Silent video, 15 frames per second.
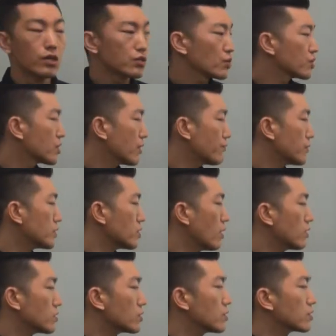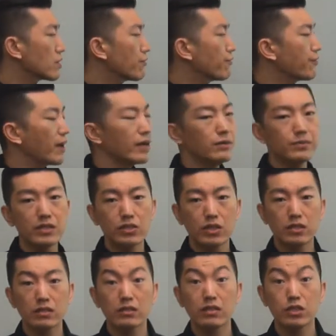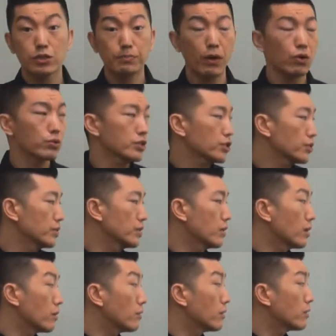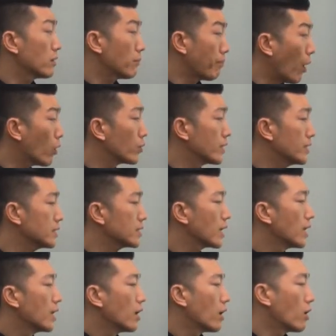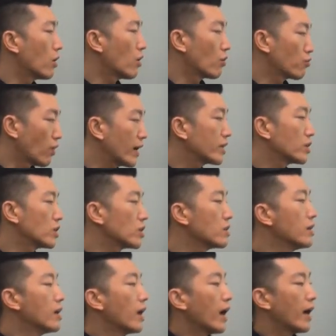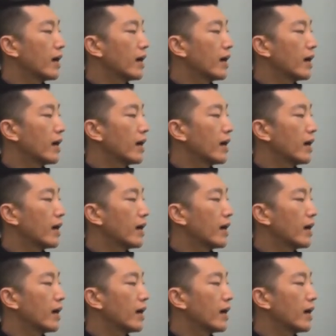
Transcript: So Geoffrey Chaucer is a famous English poet, a writer,